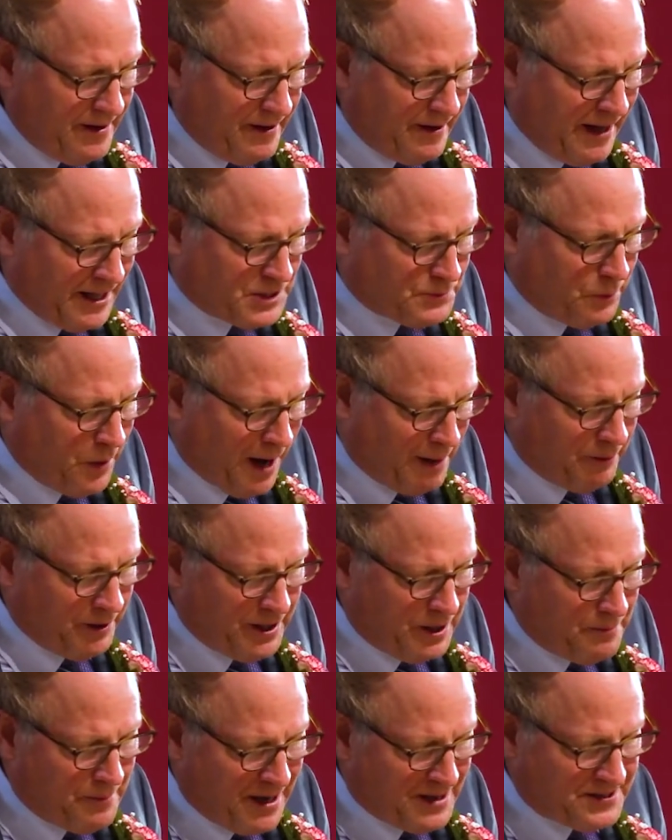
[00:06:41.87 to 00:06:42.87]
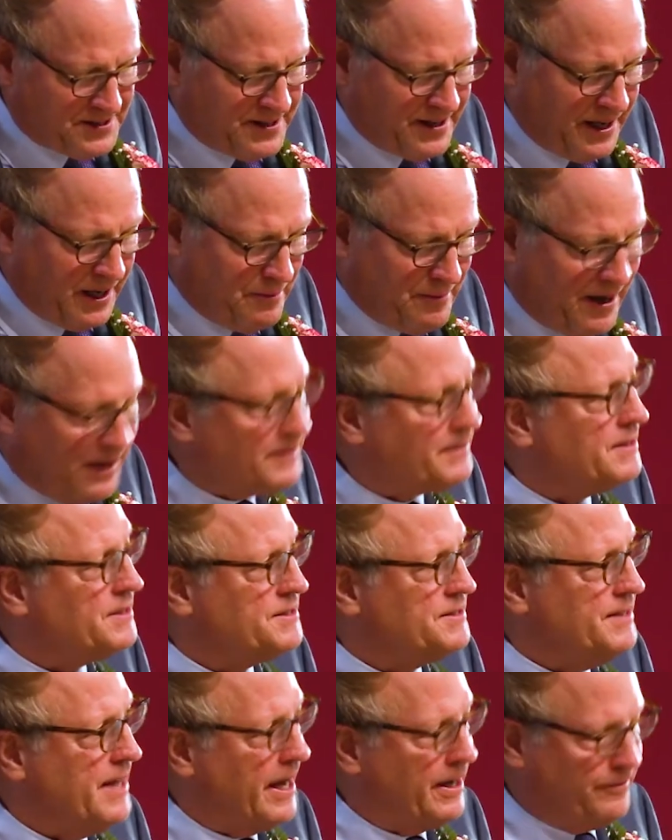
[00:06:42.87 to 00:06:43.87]
That's probably the best thing about
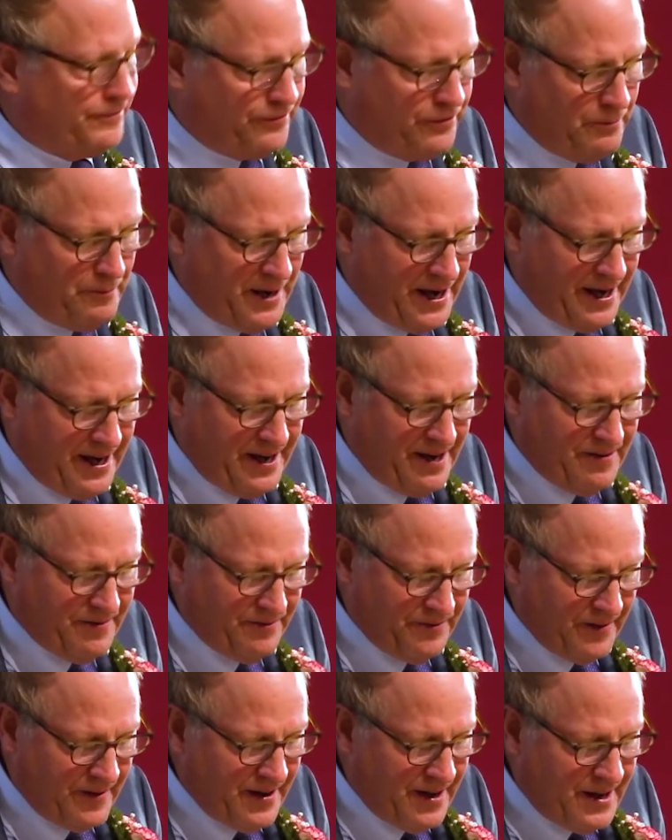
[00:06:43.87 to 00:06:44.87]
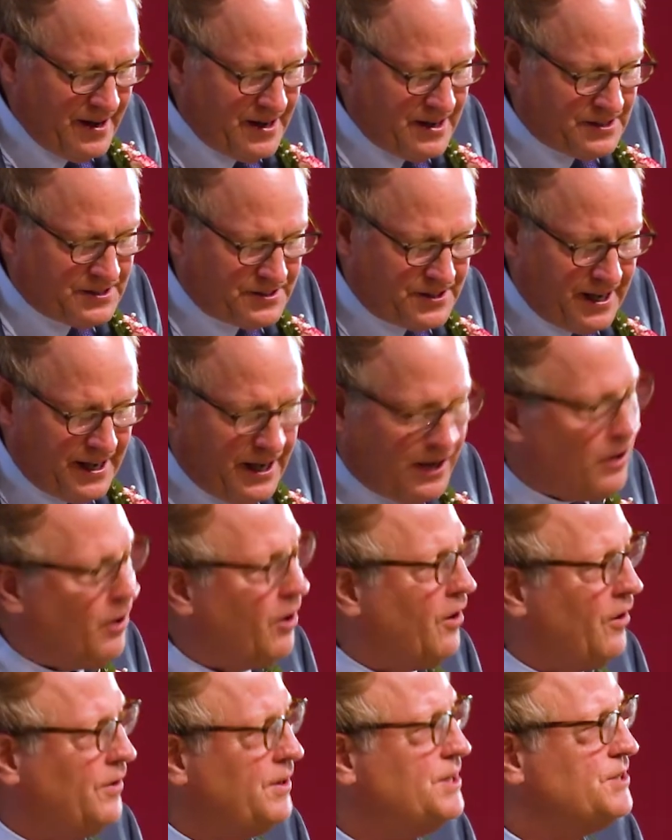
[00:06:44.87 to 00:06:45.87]
this night for me, is seeing
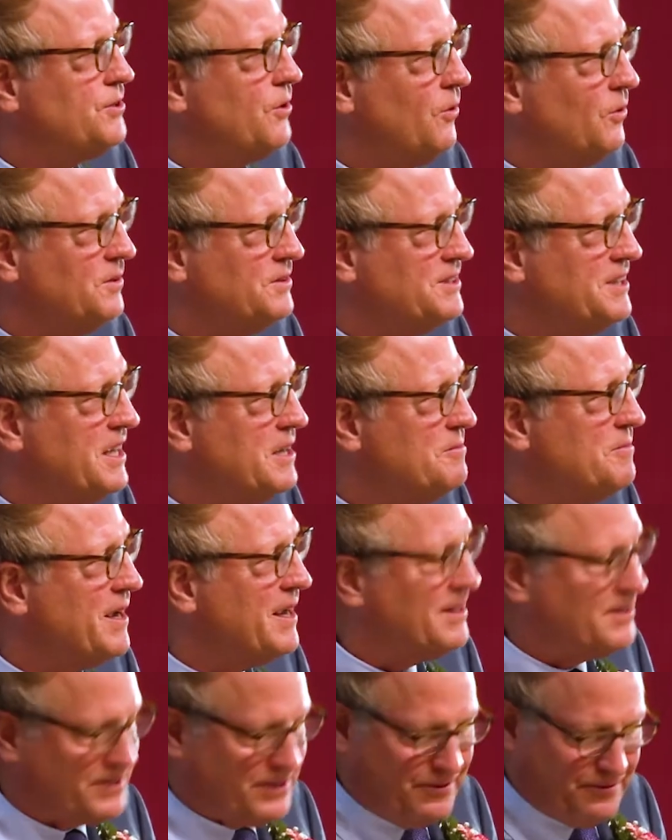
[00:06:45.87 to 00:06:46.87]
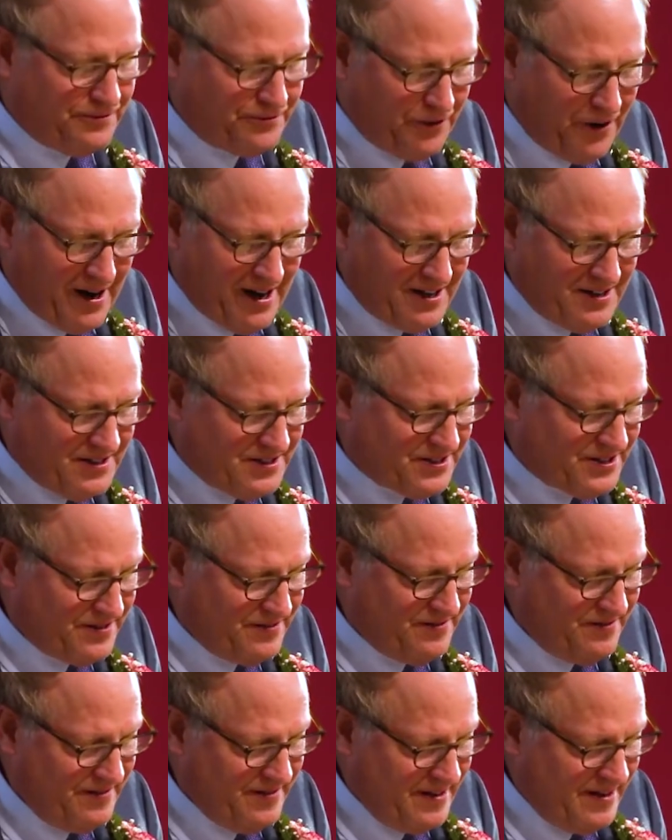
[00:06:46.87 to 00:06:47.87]
all these old teammates and
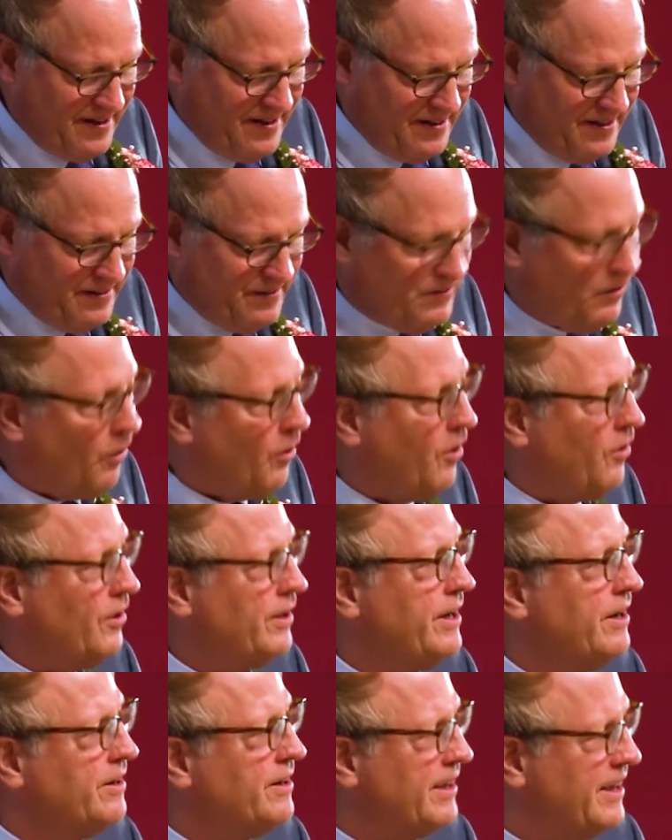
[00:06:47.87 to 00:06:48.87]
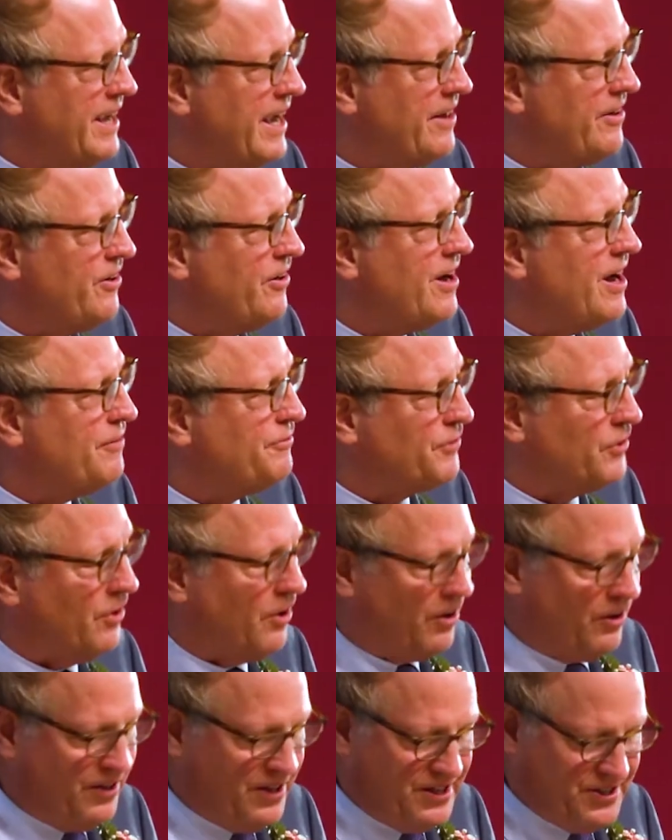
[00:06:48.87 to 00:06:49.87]
friends all here together after
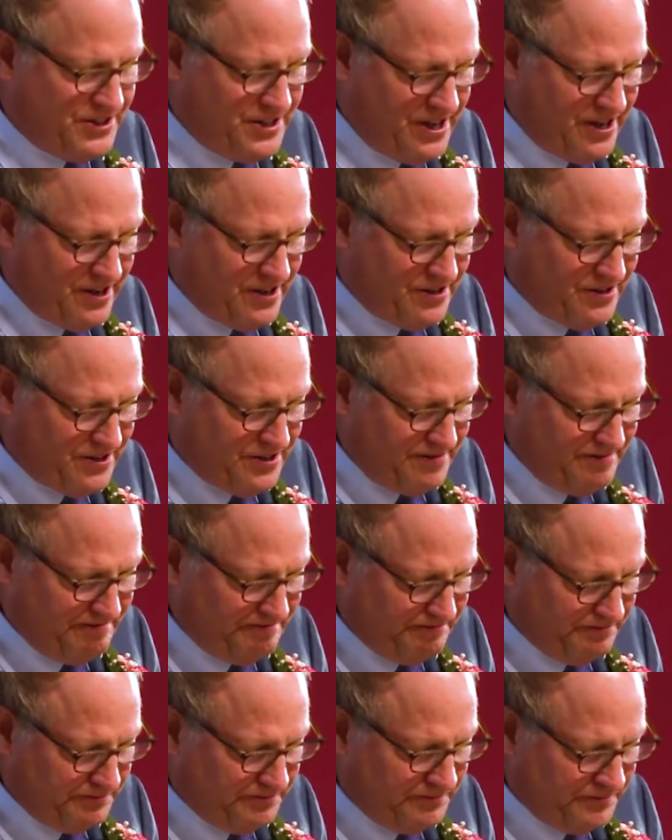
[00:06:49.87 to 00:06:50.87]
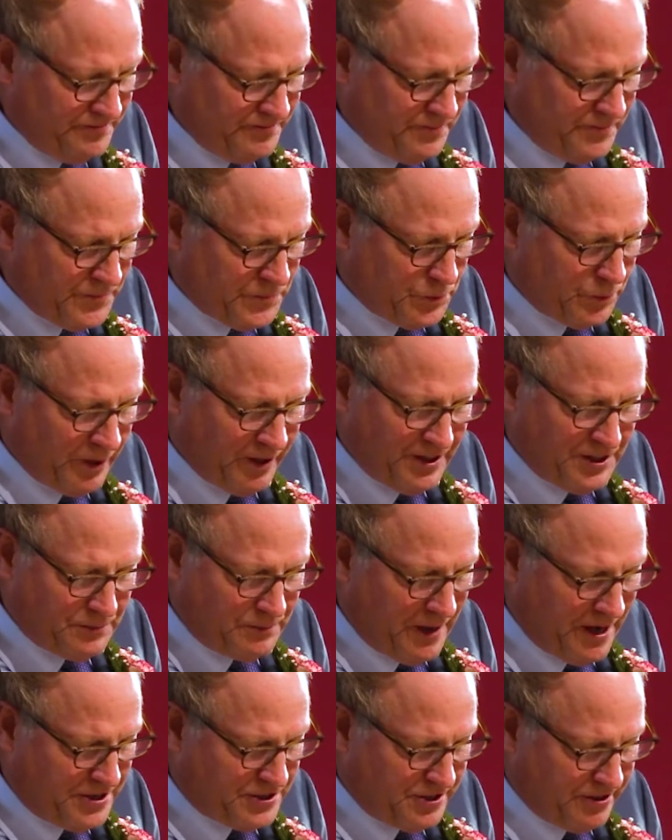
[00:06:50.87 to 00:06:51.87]
all these years. It's really
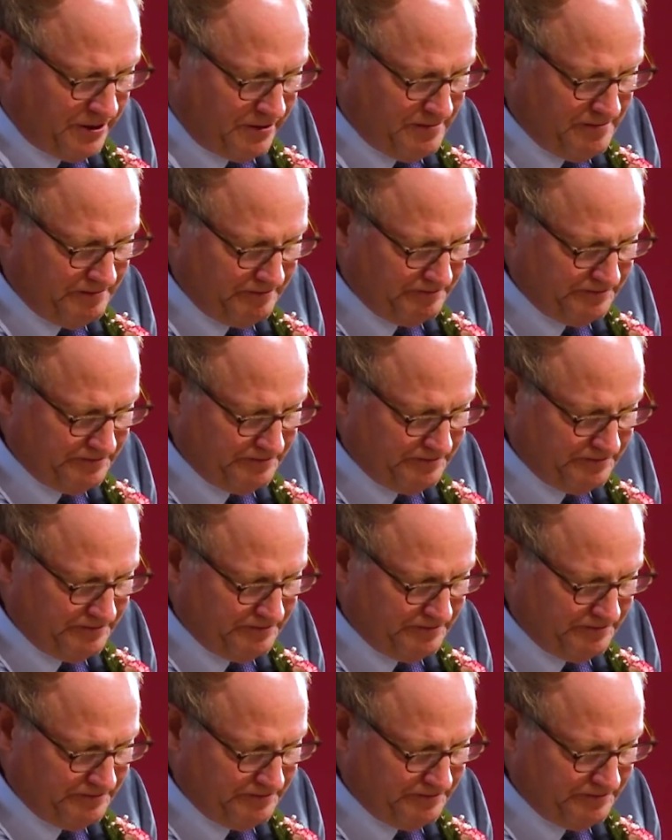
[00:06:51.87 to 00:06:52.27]
special.